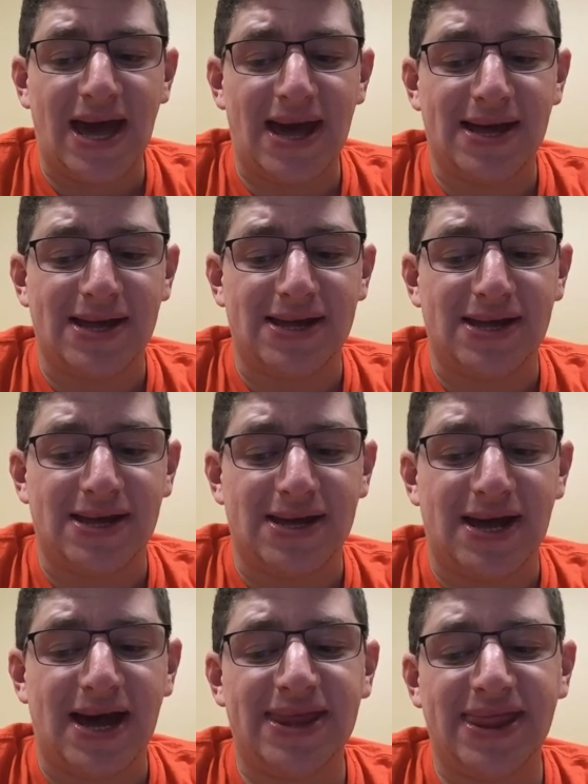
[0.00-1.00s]
And
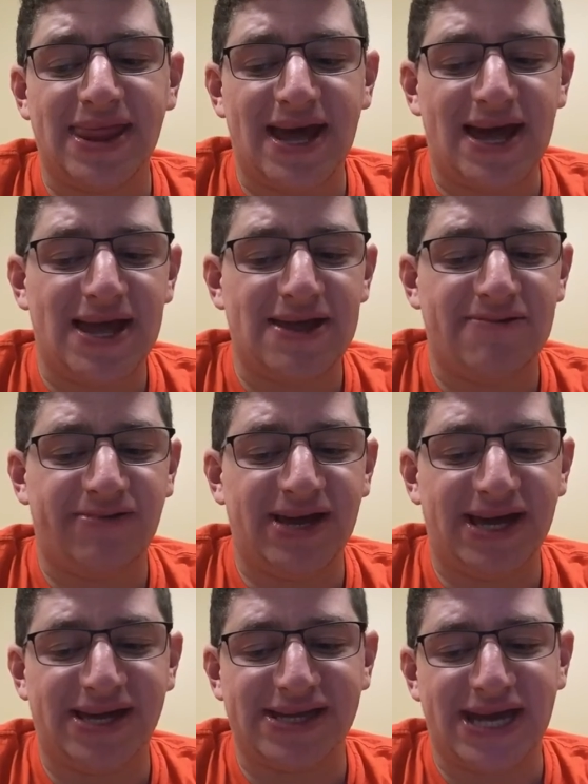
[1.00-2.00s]
then week
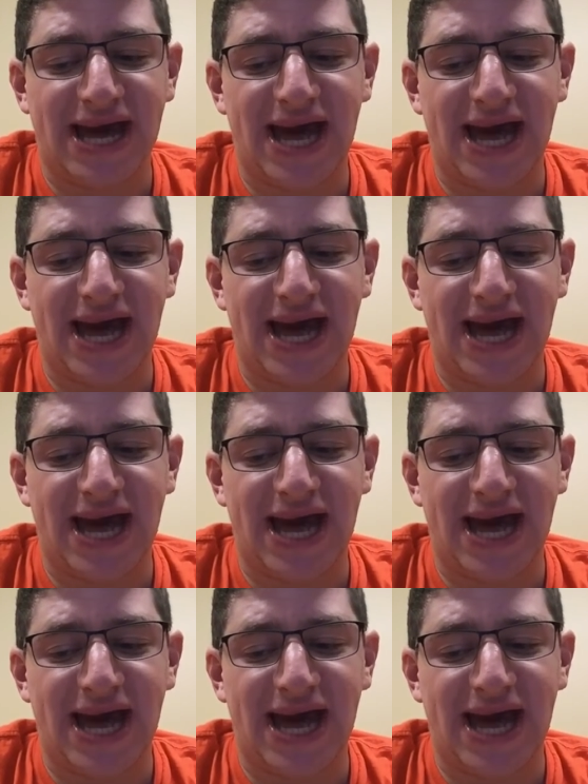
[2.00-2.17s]
11